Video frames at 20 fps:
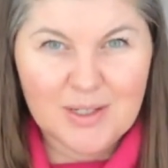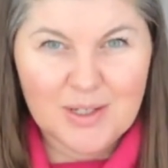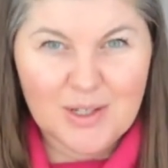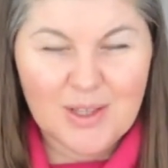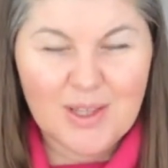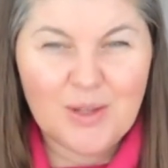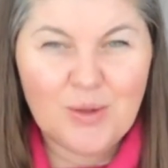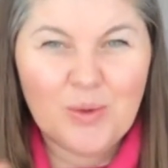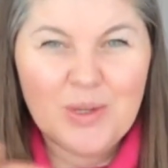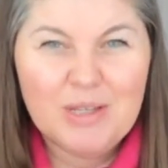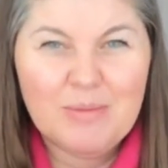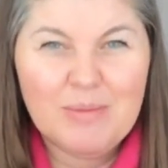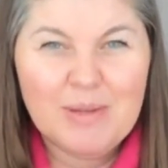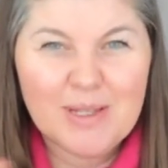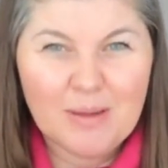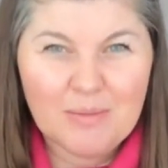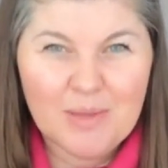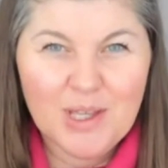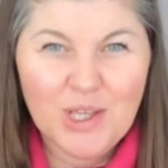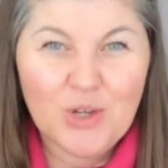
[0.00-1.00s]
So there'll always be
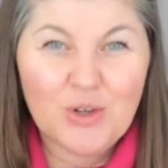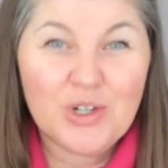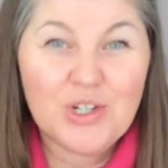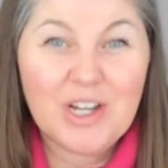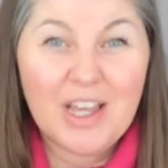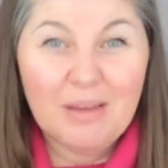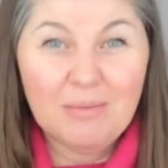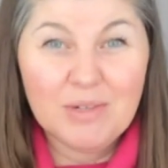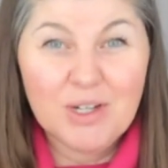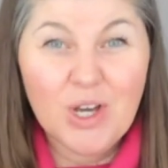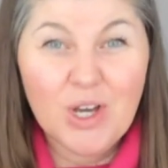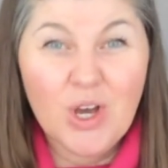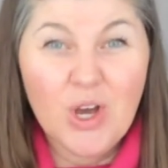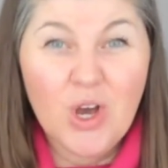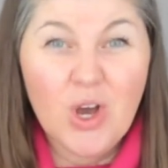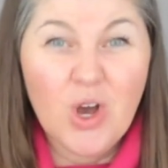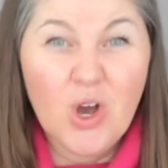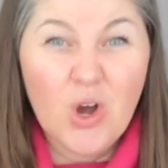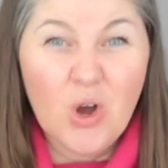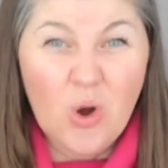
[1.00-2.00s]
something you're ashamed
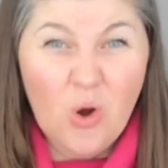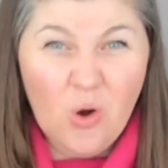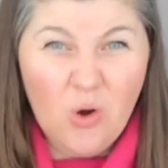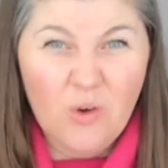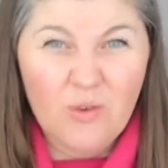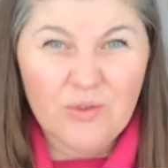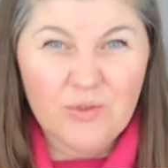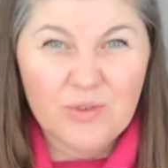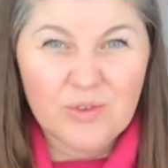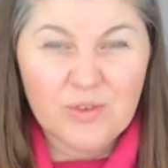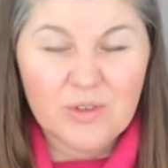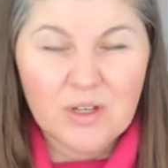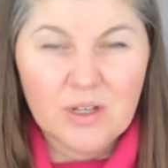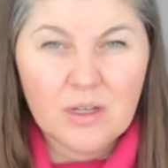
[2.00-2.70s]
of.